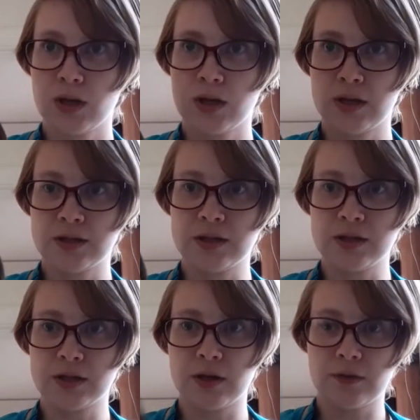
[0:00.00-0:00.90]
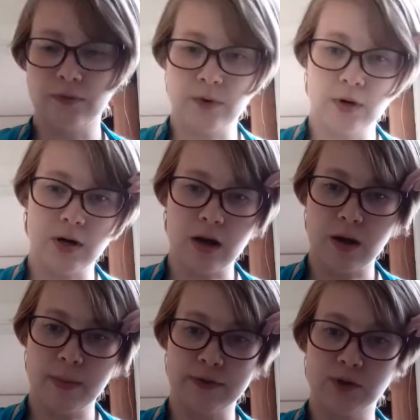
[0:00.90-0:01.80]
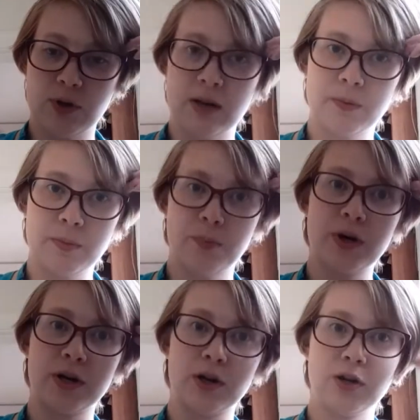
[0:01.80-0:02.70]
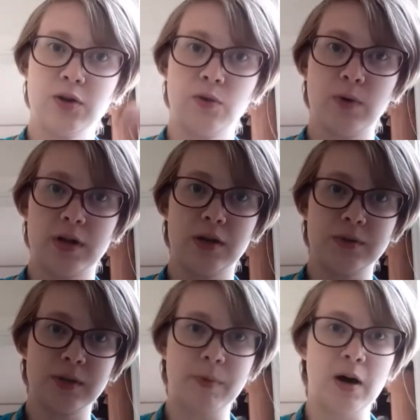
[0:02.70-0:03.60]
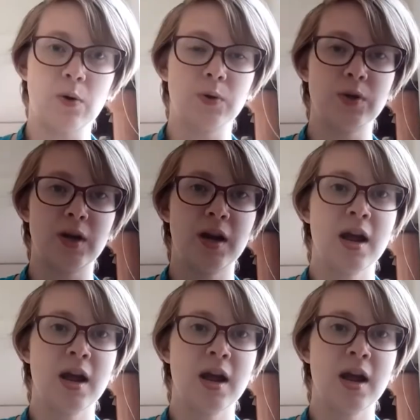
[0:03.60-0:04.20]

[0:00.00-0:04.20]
This is good for after you heat up the butter, you'll want to use a pot holder.